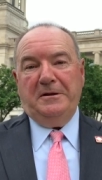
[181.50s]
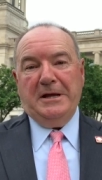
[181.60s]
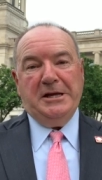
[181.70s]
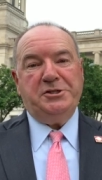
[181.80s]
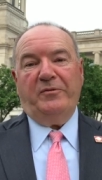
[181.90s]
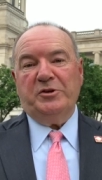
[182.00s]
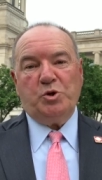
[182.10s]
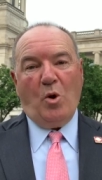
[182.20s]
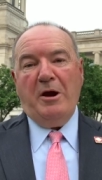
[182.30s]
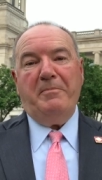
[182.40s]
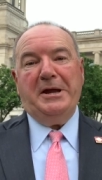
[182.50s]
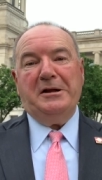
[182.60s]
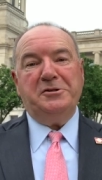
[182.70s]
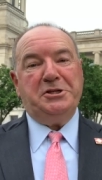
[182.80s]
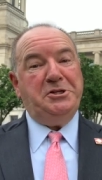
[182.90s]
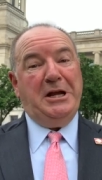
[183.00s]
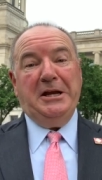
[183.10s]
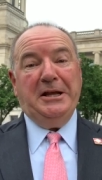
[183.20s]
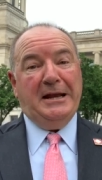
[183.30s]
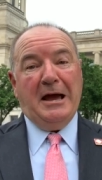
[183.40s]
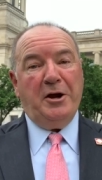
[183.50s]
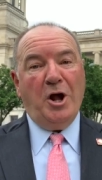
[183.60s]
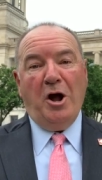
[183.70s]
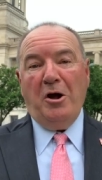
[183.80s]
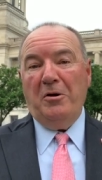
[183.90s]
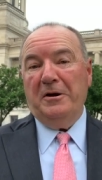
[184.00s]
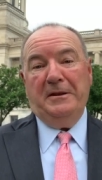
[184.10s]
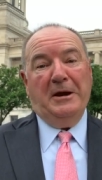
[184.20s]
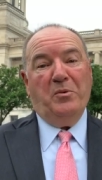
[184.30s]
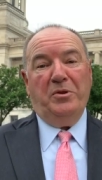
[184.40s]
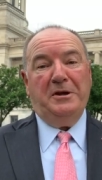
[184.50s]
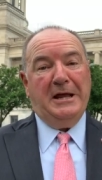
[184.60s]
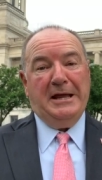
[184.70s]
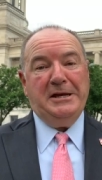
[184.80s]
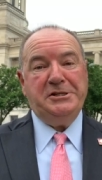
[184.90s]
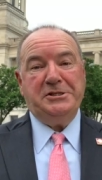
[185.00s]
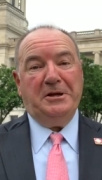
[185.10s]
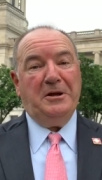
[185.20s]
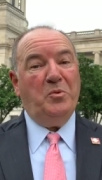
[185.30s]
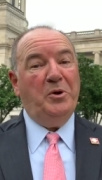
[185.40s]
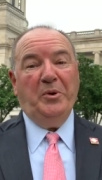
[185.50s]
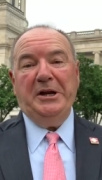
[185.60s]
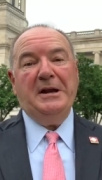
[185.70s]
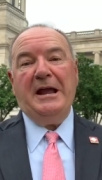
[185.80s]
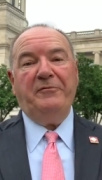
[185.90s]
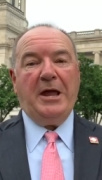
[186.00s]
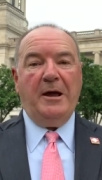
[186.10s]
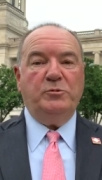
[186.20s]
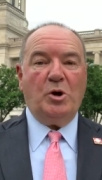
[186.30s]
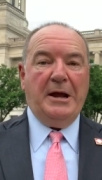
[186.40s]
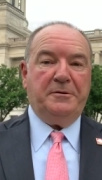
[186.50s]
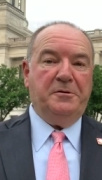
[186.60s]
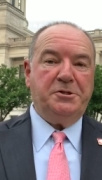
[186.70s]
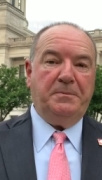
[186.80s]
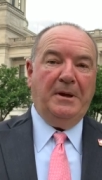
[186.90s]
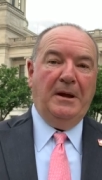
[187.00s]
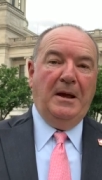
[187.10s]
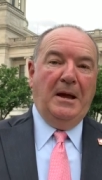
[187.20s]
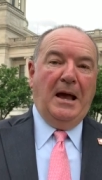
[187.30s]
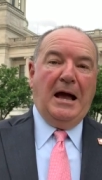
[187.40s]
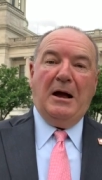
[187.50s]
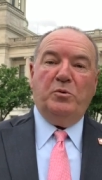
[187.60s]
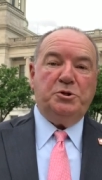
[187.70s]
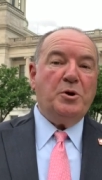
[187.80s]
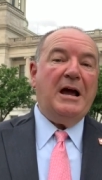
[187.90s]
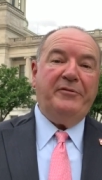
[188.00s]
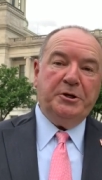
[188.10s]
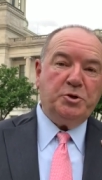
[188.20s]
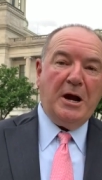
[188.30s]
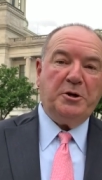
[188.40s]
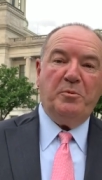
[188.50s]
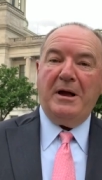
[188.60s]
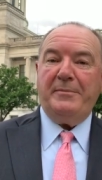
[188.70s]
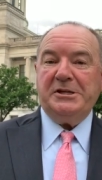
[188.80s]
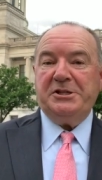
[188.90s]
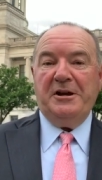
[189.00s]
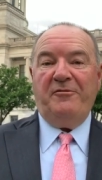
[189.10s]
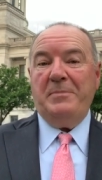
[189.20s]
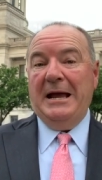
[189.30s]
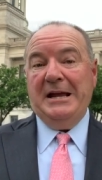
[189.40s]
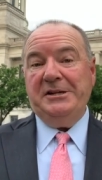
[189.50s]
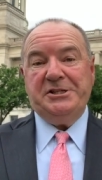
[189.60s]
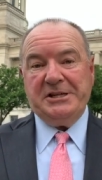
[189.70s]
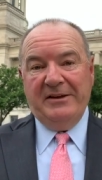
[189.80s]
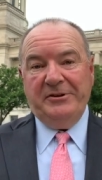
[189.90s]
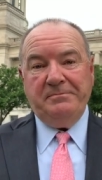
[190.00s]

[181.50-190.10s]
days of the square bales that you had to get out and haul, and they were the days uh, when we didn't have cab tractors. I was driving a tractor by myself by age seven.